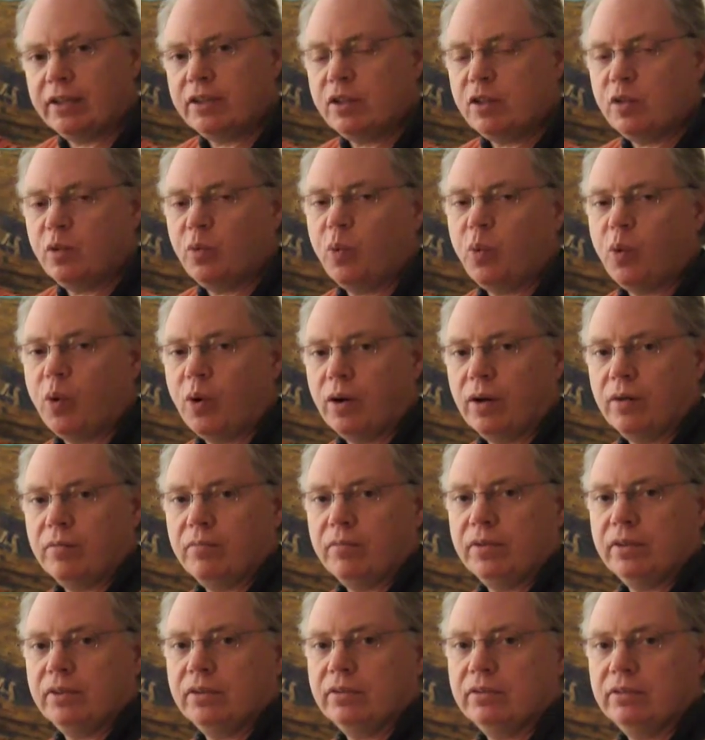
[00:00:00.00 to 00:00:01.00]
too warm.
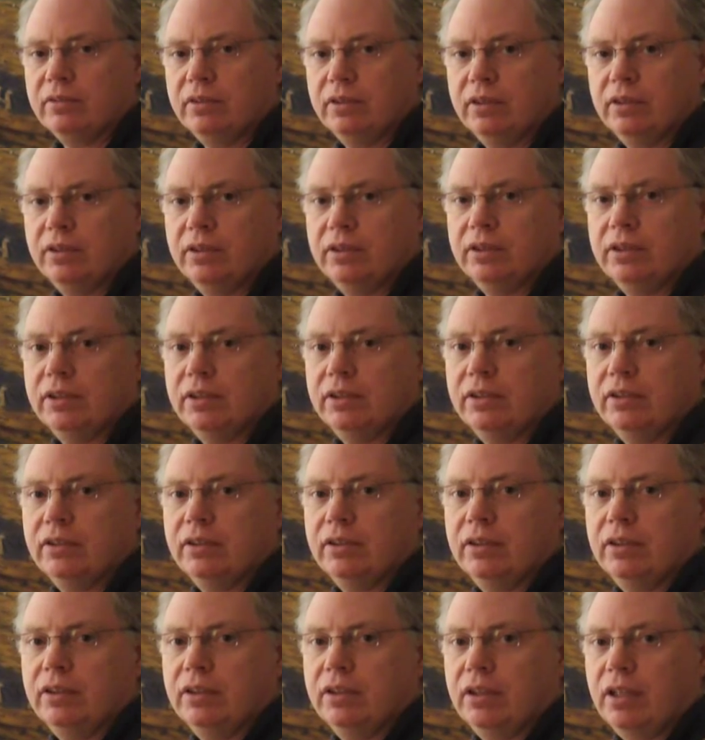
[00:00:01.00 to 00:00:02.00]

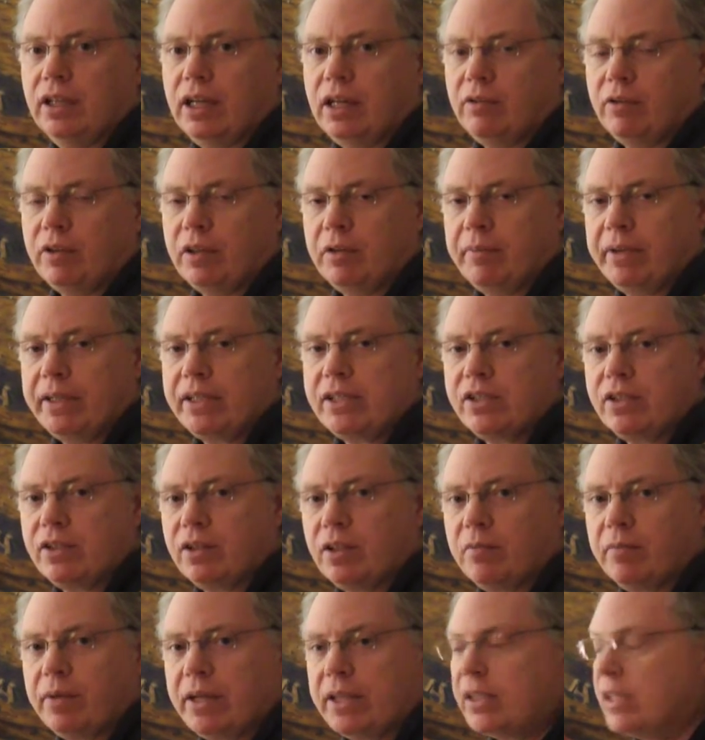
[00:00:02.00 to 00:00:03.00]
I want to make sure
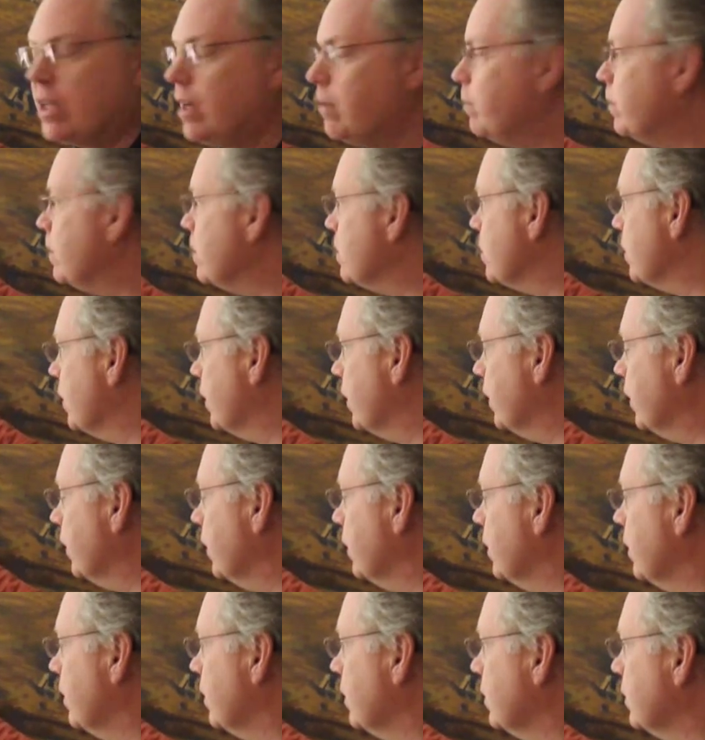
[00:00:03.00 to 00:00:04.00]
that my temperature
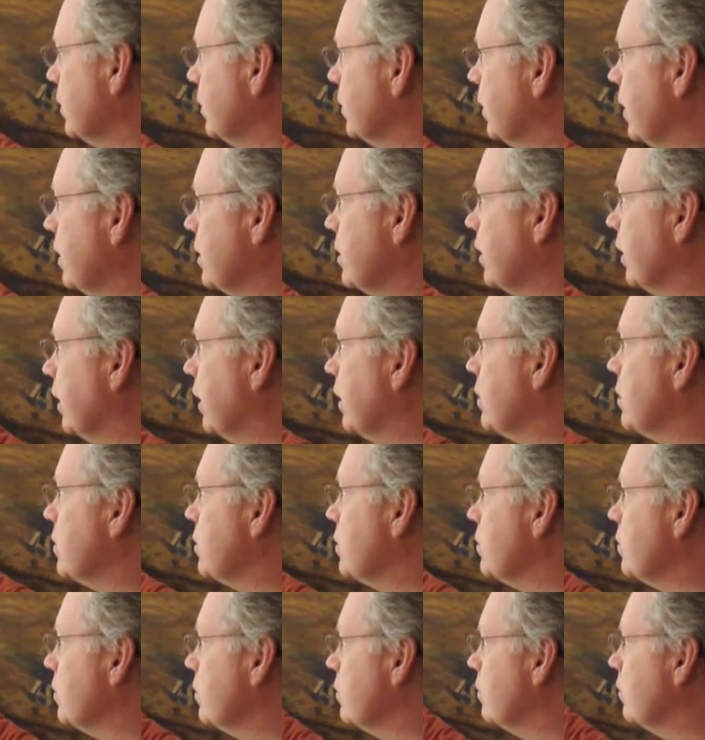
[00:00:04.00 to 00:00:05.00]
doesn't get
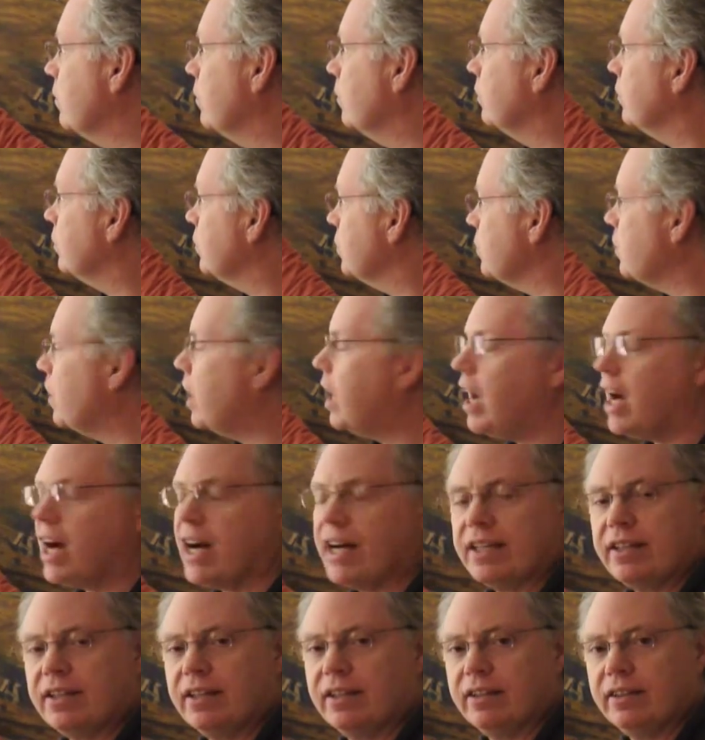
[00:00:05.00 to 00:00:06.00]
too
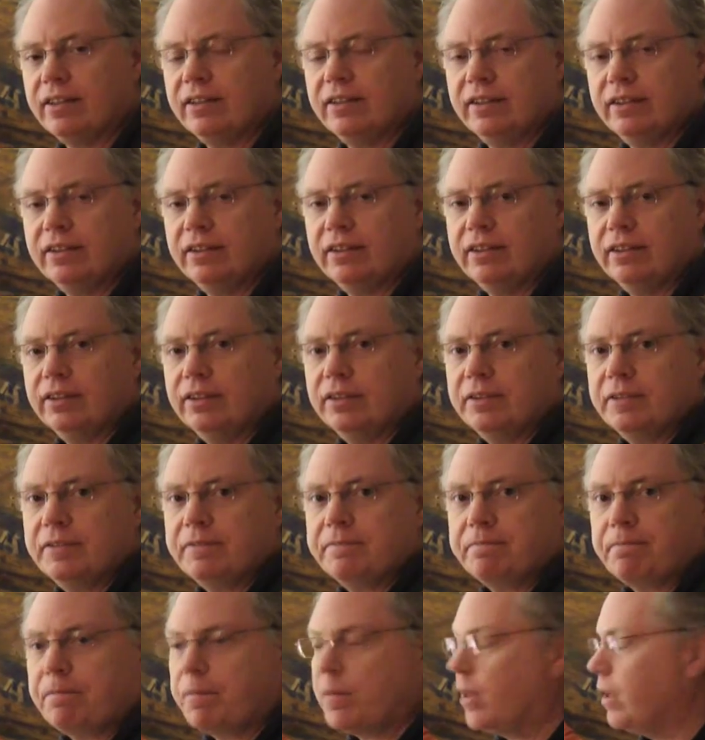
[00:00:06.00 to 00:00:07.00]
hot
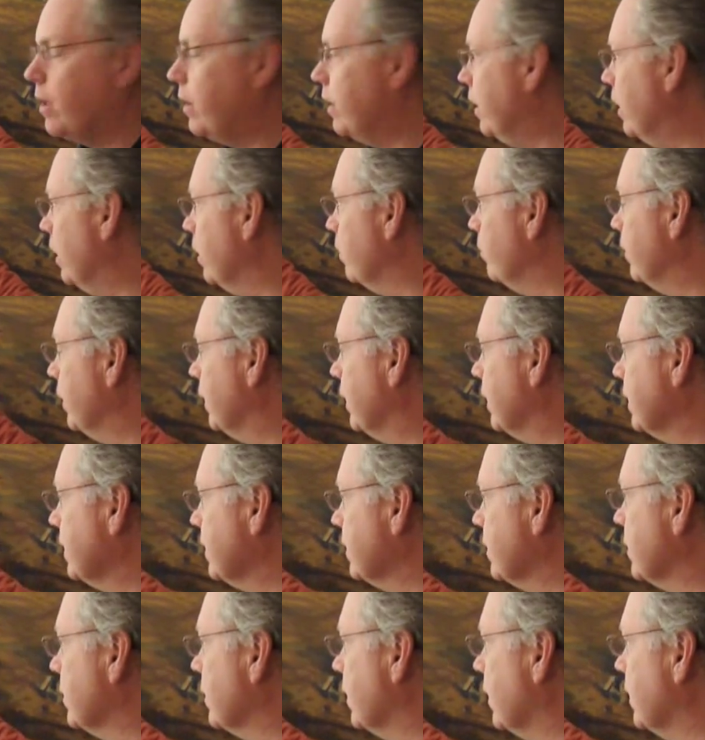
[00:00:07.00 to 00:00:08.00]
there,
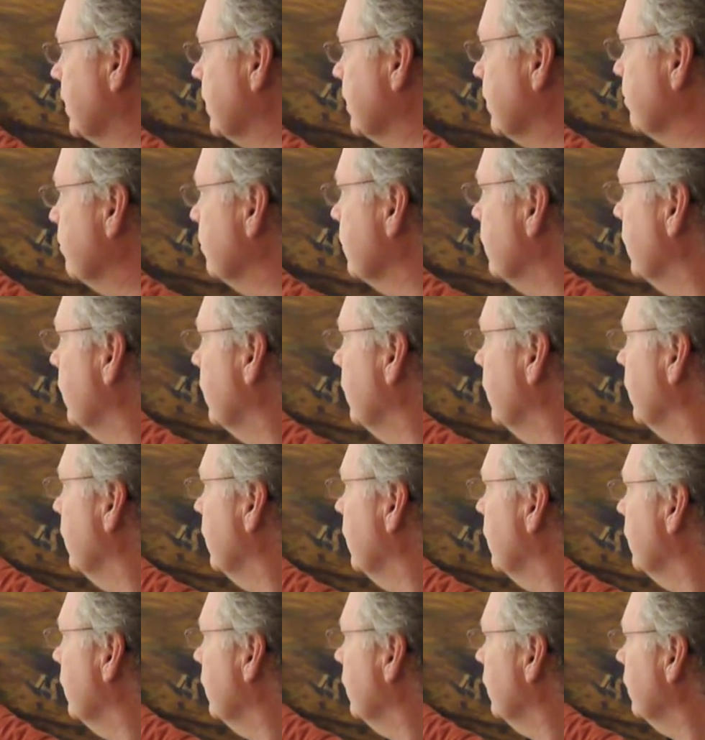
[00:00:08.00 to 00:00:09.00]
because
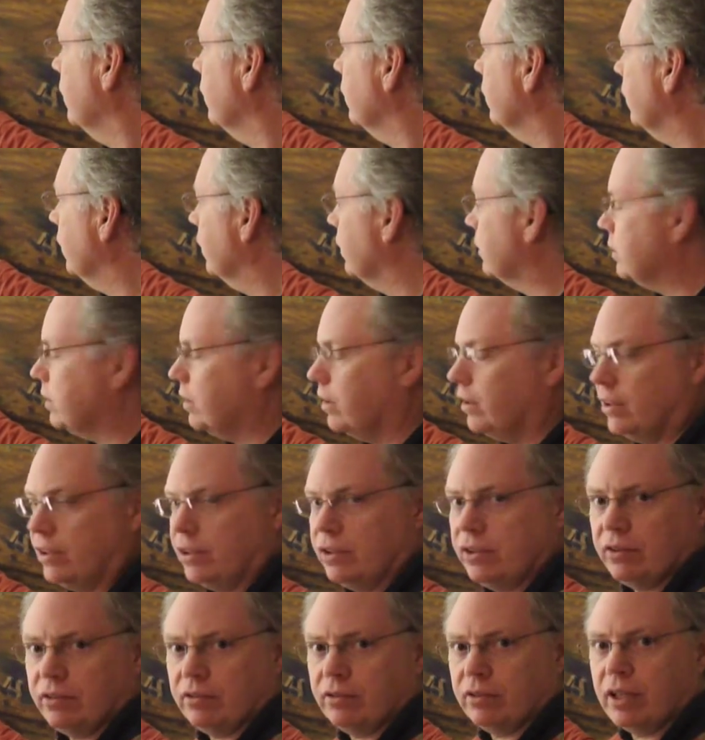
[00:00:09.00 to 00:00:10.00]
it's going
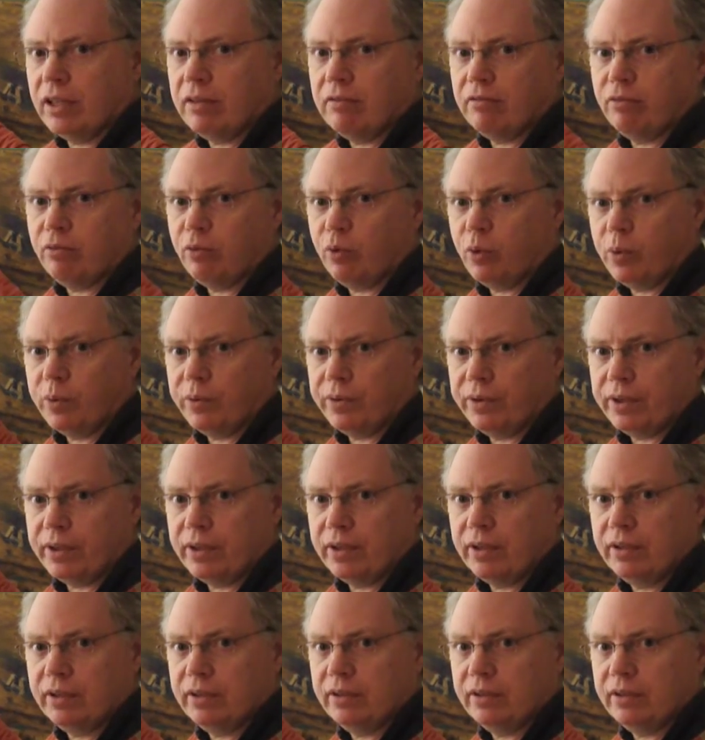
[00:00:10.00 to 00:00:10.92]
to come forward.